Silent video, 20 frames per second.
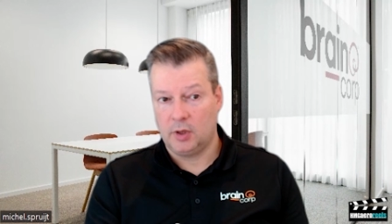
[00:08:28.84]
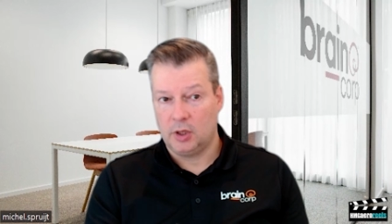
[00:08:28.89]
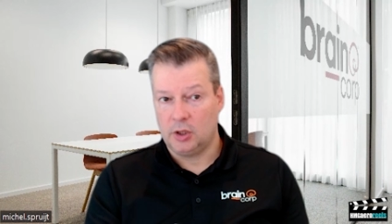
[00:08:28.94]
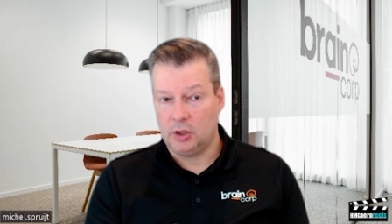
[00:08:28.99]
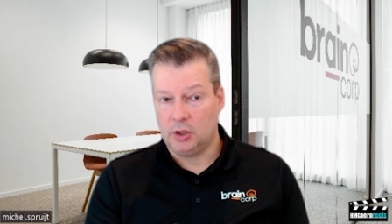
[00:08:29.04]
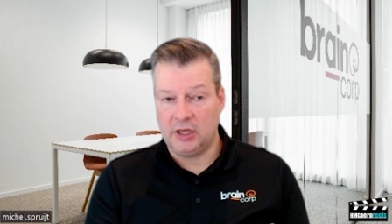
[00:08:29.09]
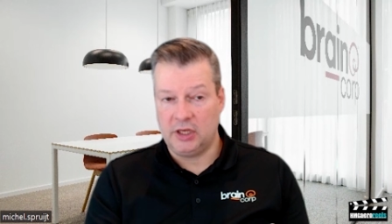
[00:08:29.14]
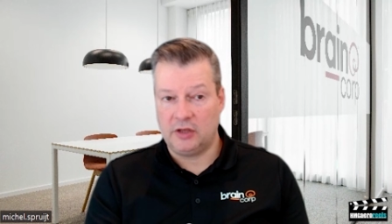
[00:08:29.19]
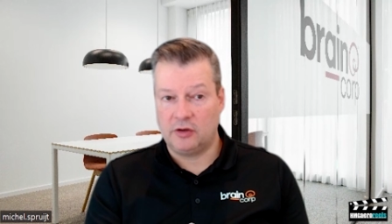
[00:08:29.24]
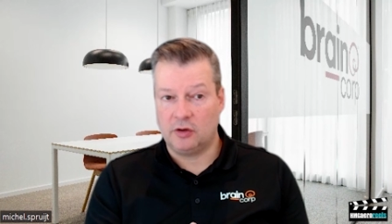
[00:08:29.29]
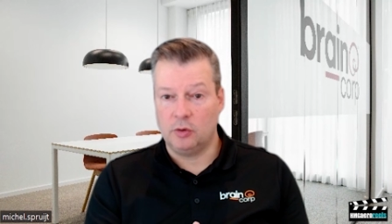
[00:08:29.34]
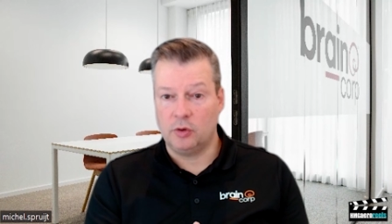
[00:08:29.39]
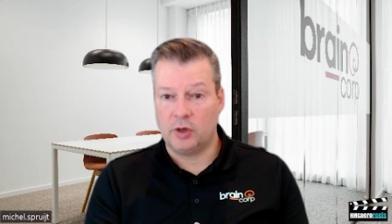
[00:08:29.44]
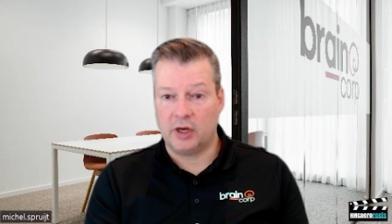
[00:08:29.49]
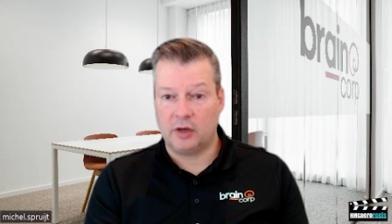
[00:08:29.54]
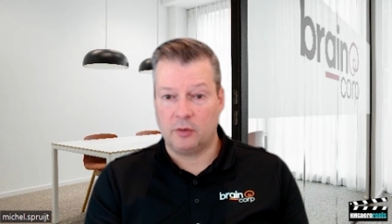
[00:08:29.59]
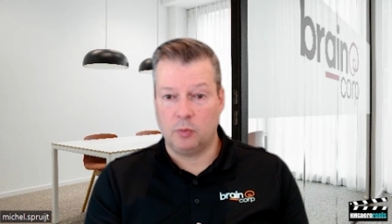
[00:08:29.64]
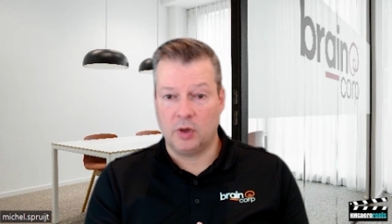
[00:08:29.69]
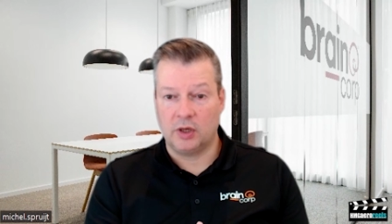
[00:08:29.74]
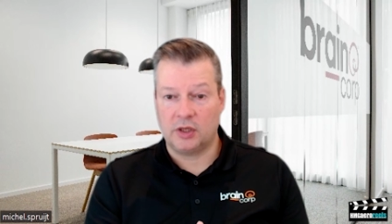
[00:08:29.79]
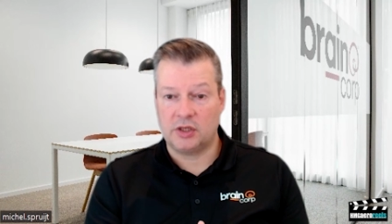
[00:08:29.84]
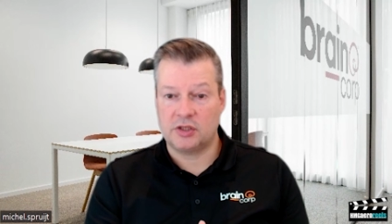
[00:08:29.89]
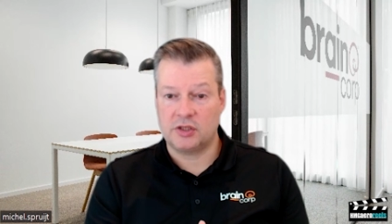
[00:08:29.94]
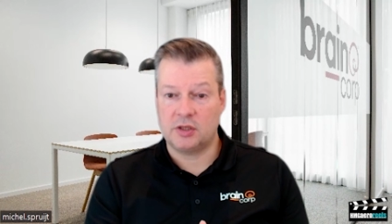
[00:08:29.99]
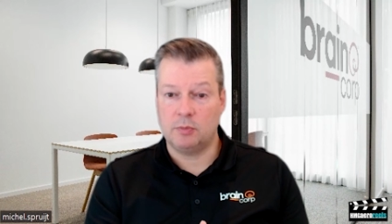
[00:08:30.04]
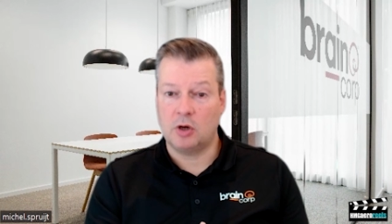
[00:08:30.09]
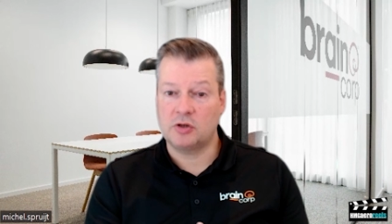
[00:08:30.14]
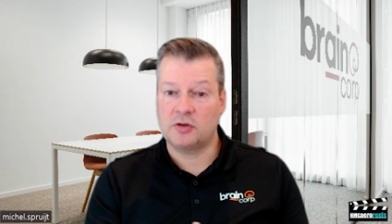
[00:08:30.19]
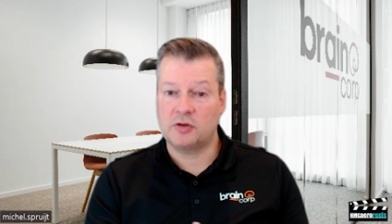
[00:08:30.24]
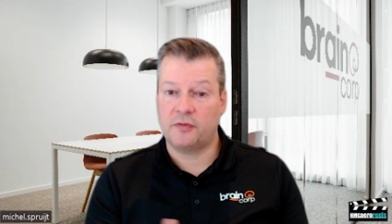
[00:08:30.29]
you need to look at what is
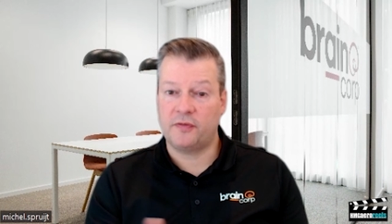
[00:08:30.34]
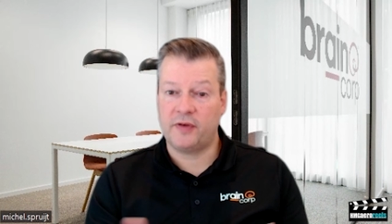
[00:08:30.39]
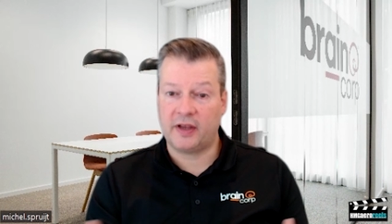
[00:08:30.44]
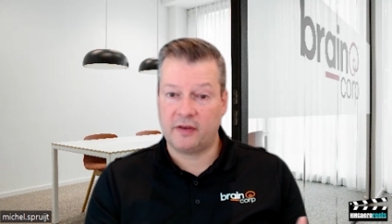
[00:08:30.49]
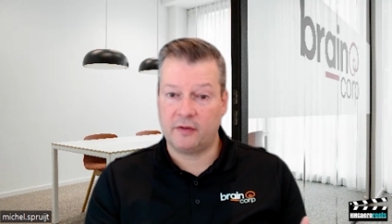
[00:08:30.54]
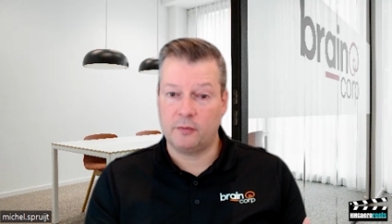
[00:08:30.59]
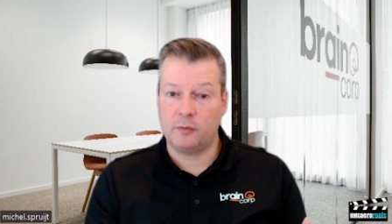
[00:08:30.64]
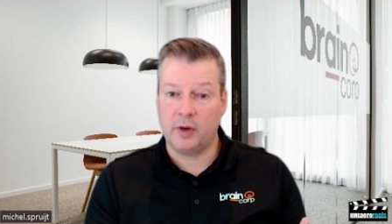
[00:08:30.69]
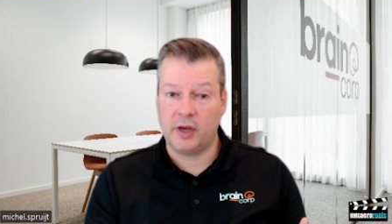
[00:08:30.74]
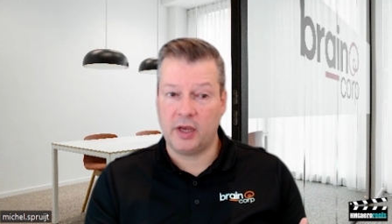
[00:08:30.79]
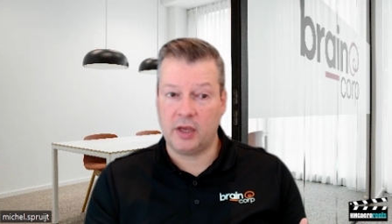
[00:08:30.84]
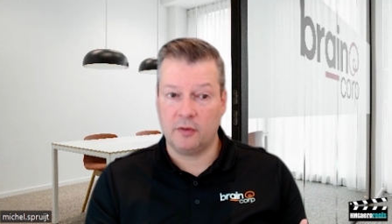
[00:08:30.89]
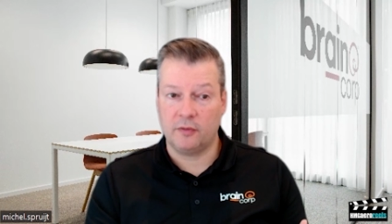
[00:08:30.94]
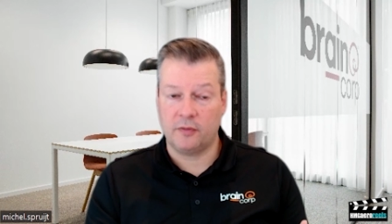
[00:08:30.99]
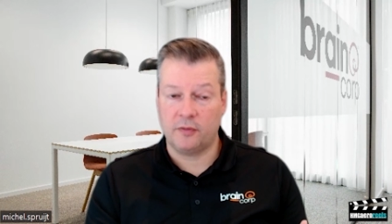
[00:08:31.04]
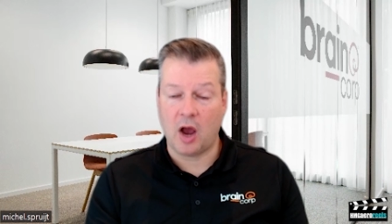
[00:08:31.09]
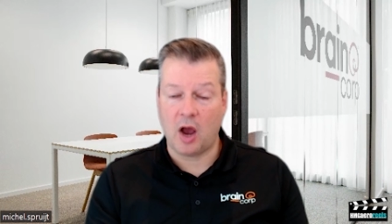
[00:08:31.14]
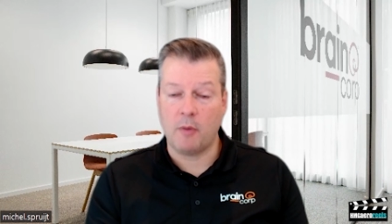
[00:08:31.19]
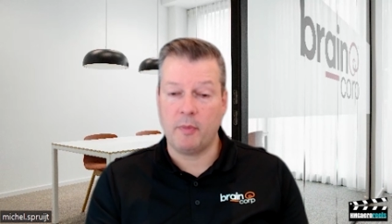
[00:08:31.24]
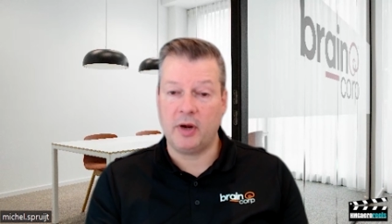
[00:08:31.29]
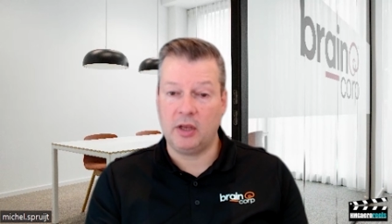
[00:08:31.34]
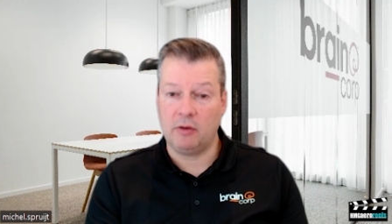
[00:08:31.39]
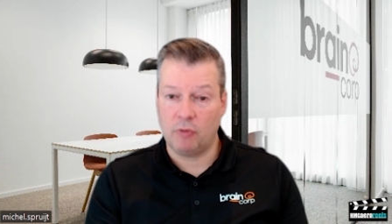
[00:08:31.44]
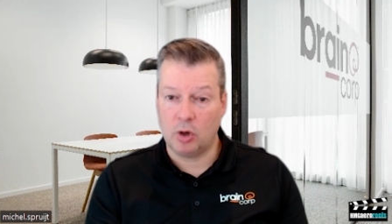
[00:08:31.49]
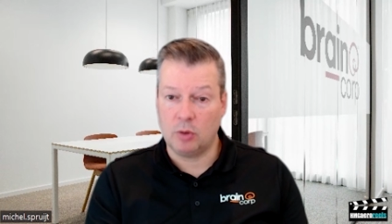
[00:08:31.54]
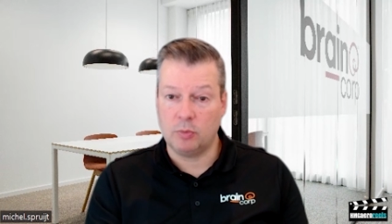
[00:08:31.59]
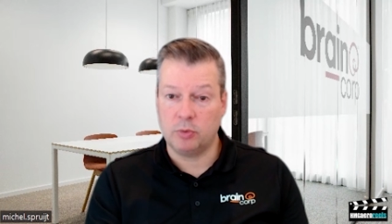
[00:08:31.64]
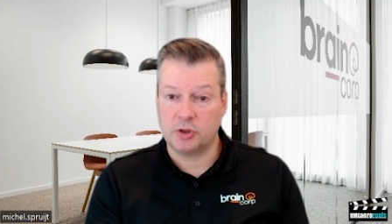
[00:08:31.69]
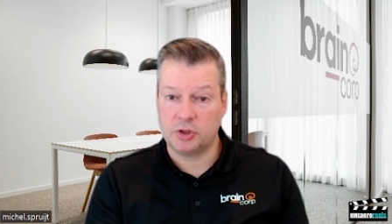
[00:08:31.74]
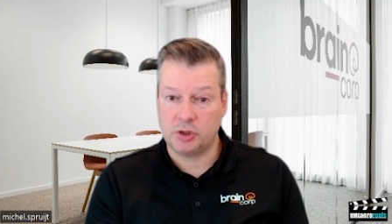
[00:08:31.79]
the most effective way of how many
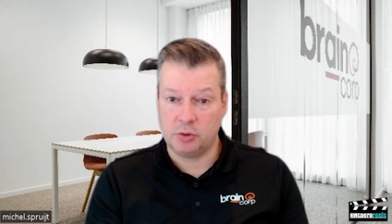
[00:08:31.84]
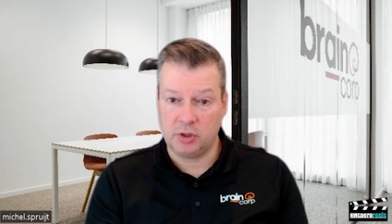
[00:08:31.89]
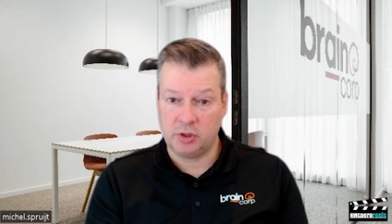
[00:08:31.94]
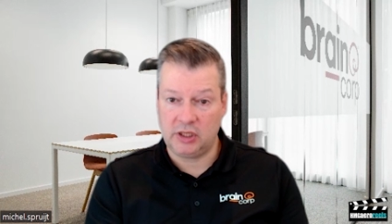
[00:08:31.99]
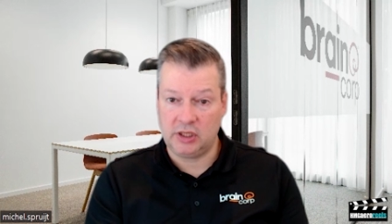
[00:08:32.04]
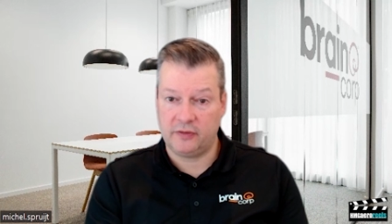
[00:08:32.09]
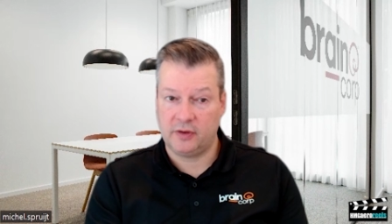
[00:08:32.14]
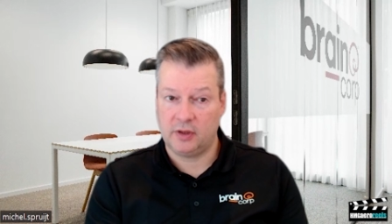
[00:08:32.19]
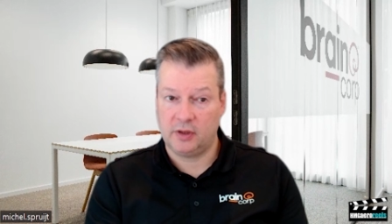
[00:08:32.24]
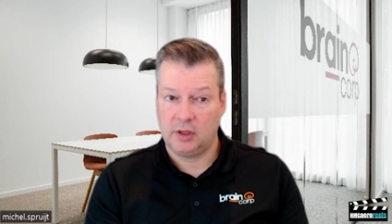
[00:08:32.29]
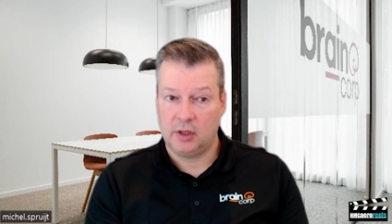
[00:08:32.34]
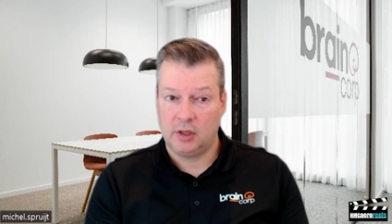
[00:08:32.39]
robots you need.